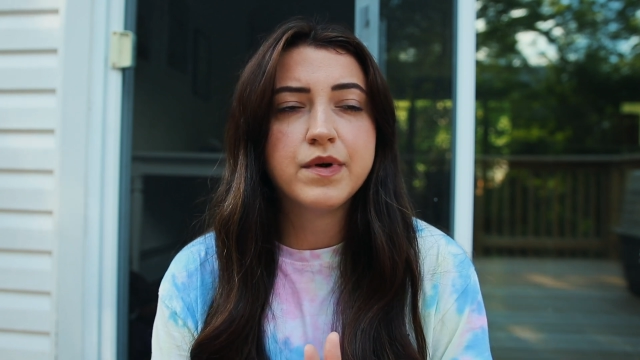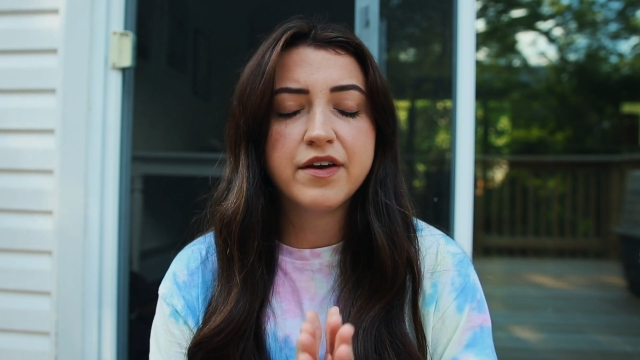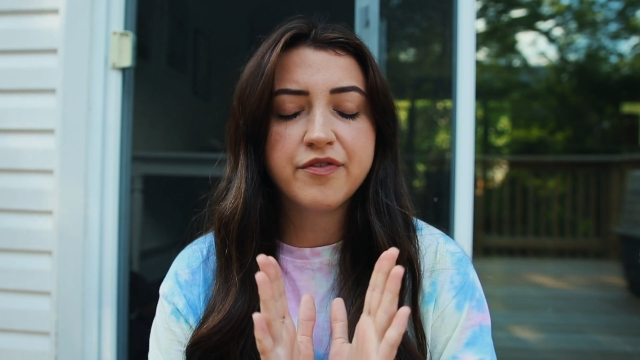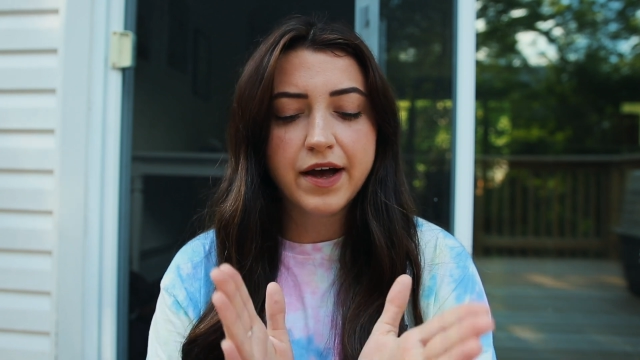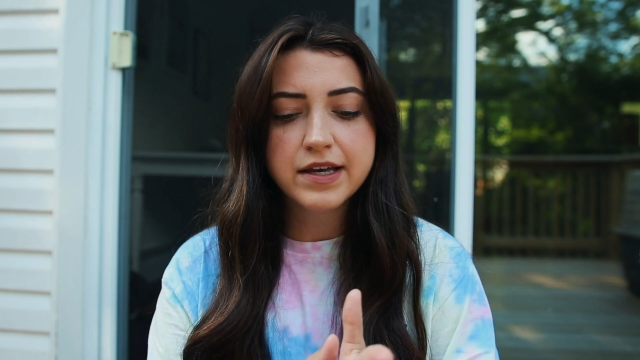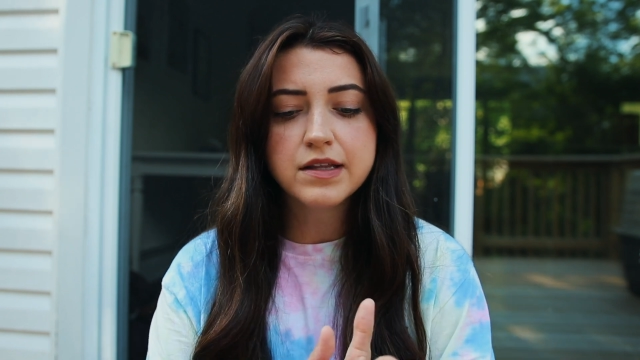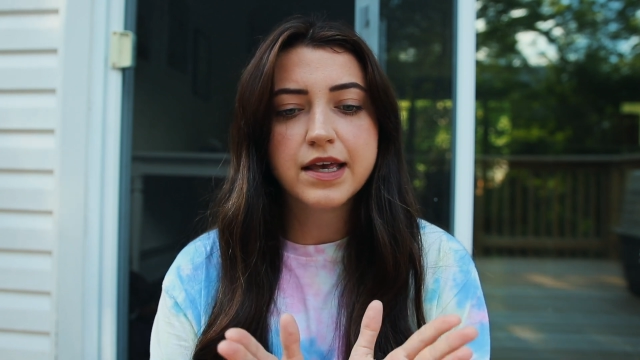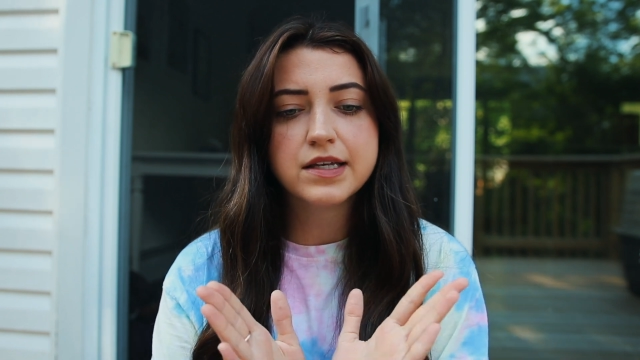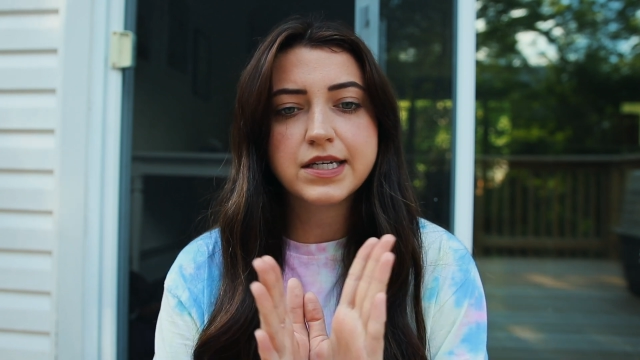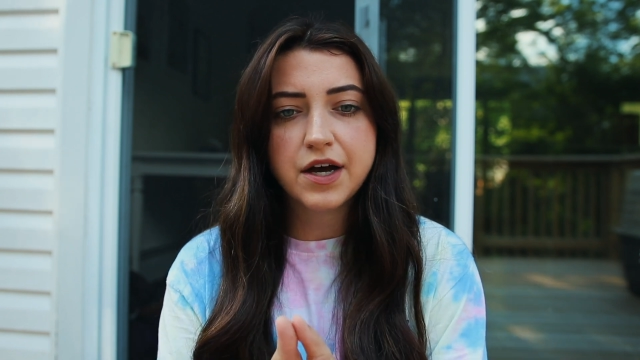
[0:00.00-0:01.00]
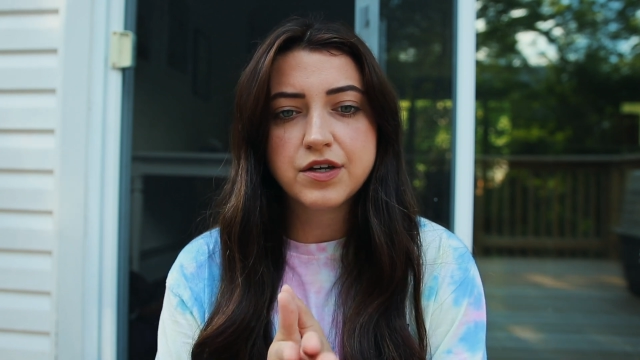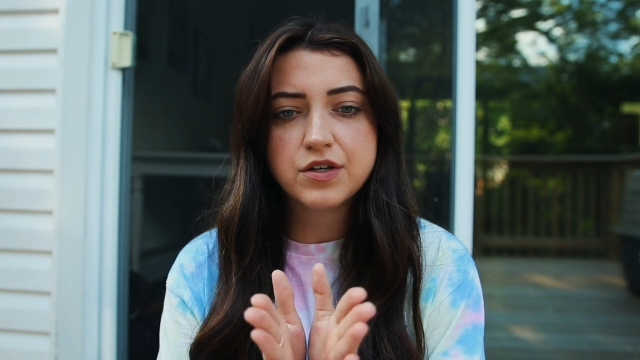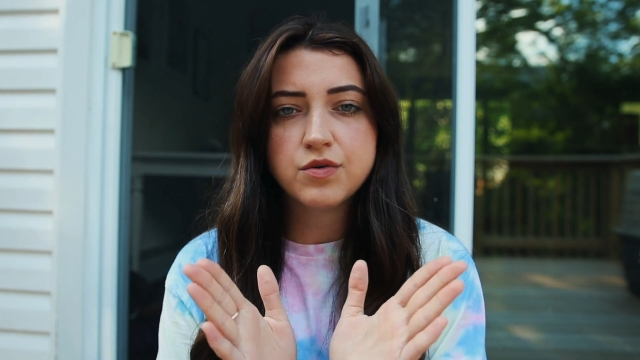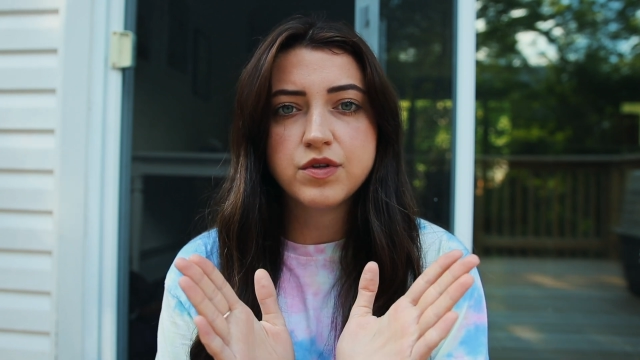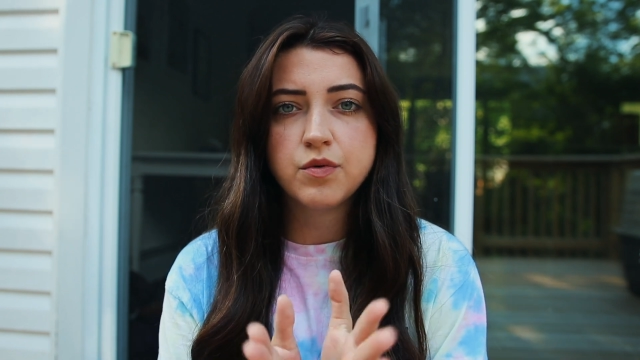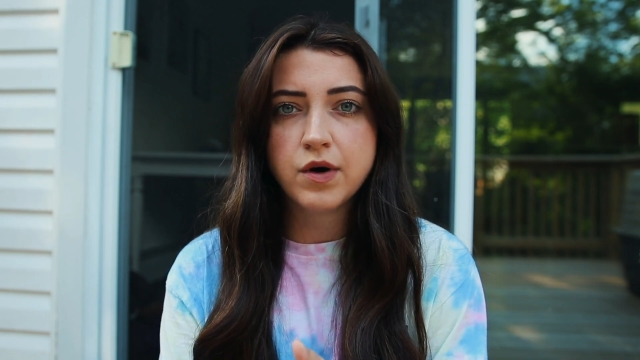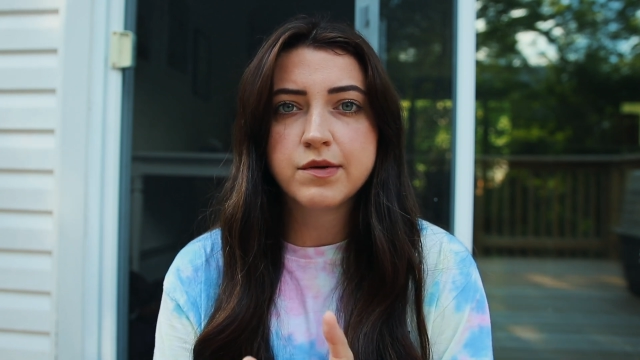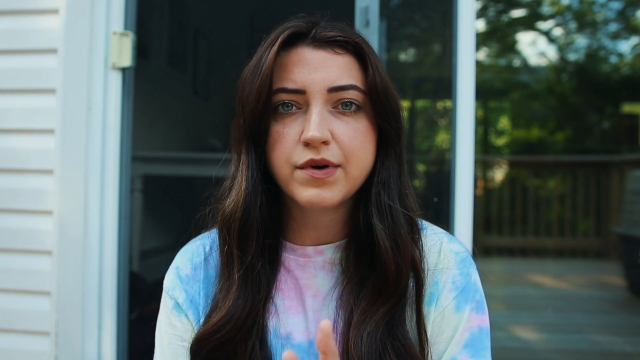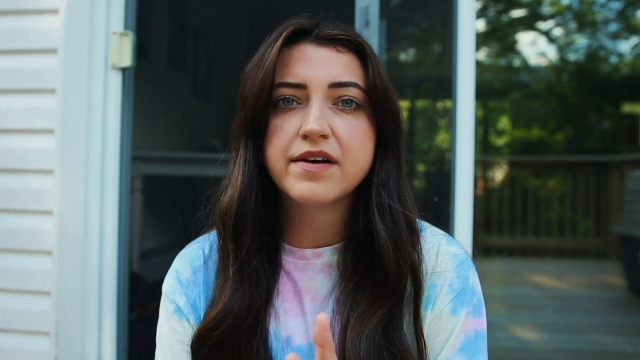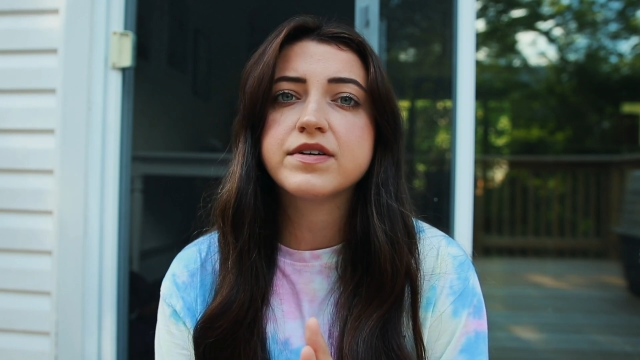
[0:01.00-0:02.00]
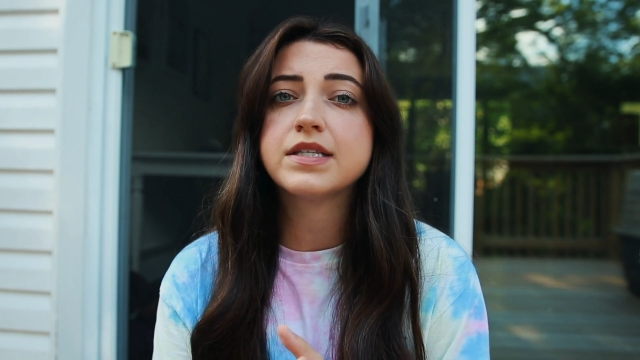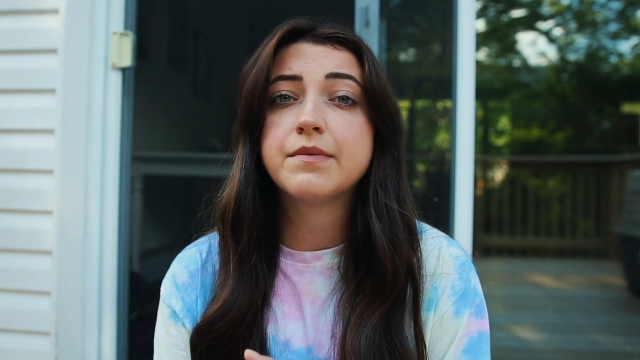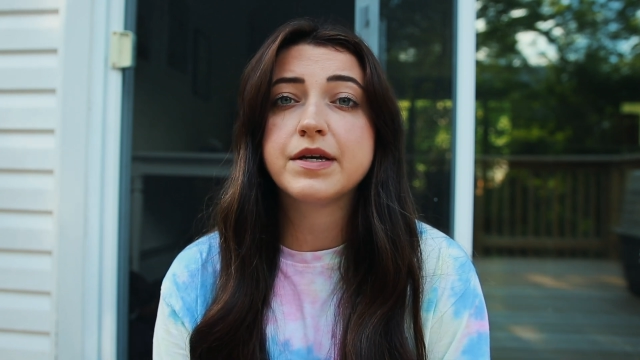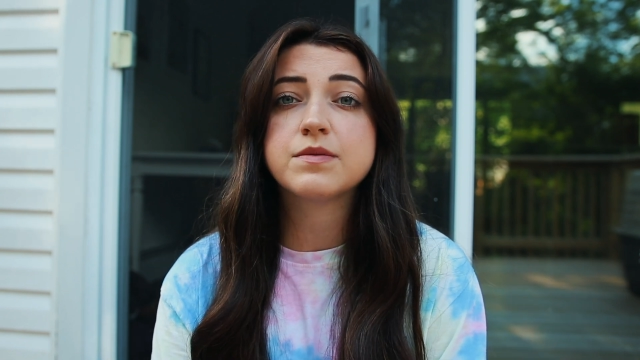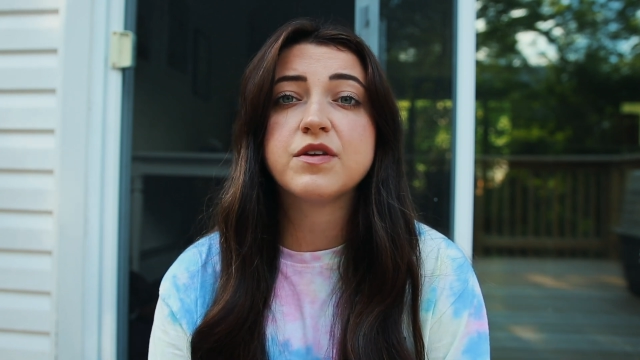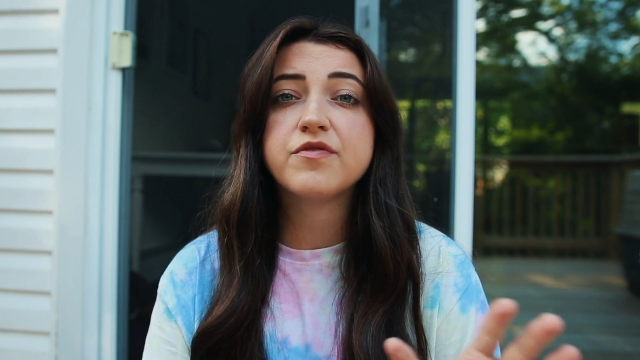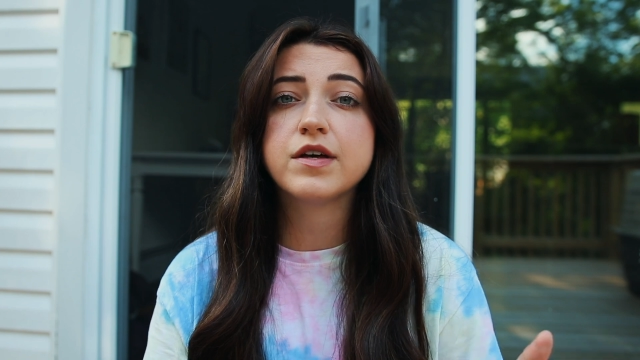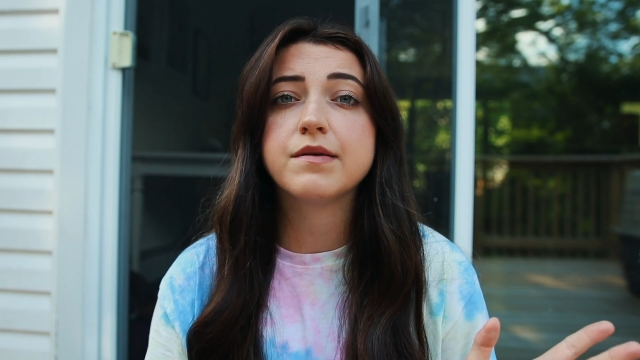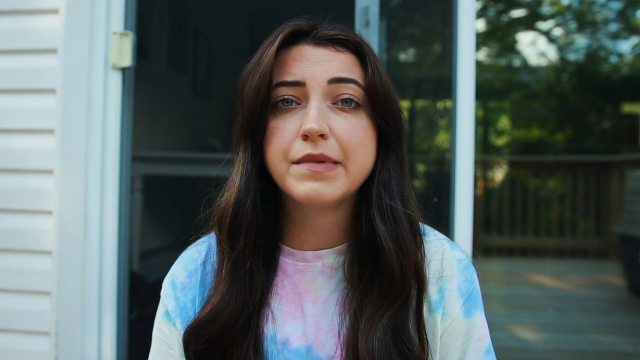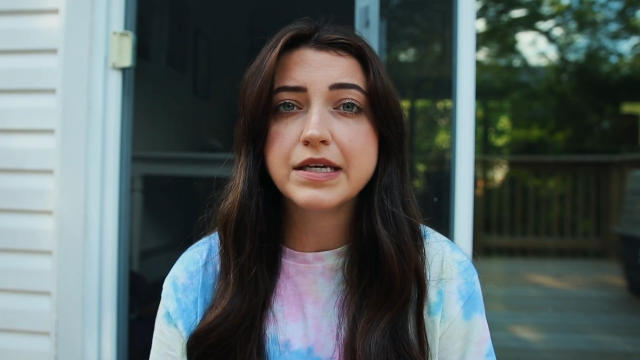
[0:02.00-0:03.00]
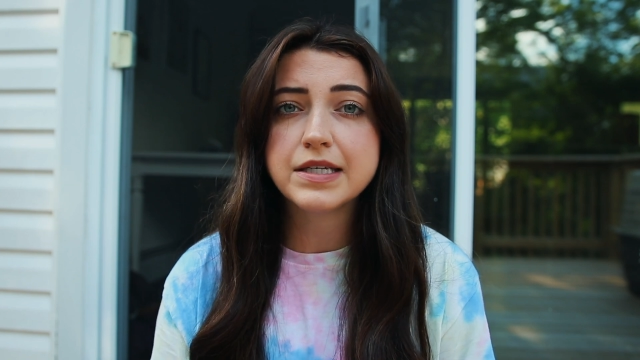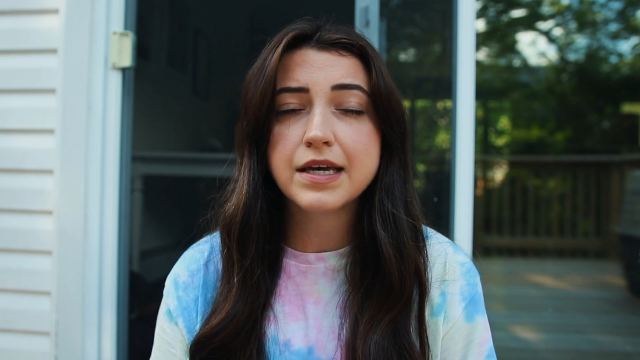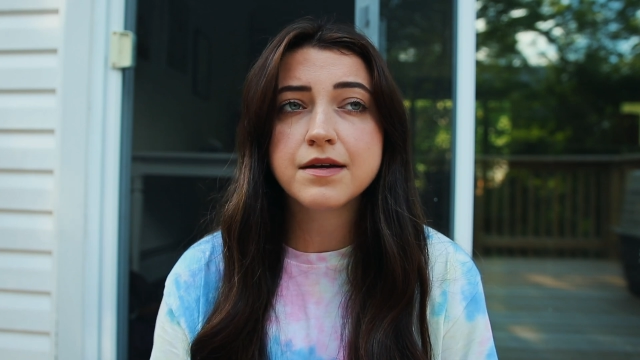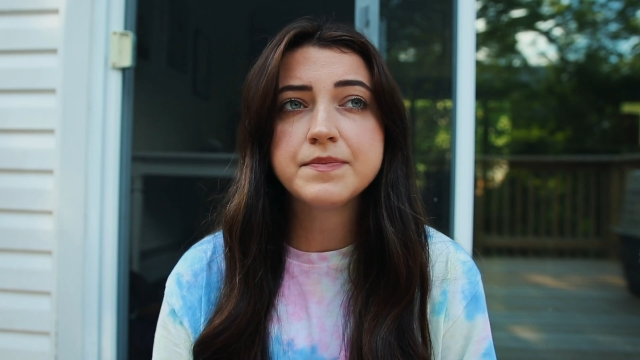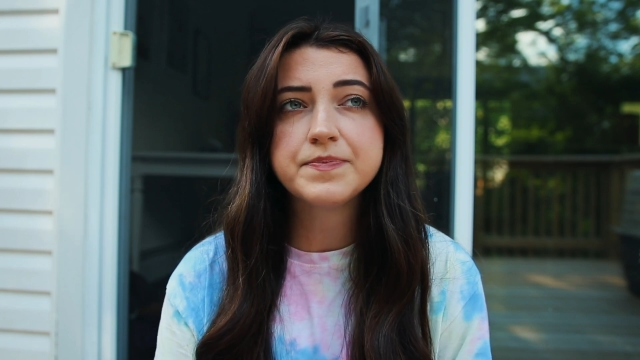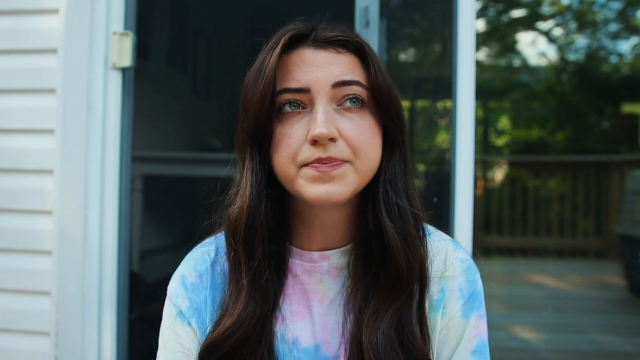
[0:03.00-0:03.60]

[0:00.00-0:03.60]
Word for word: if I can like tell you the one breakfast that makes me feel amazing,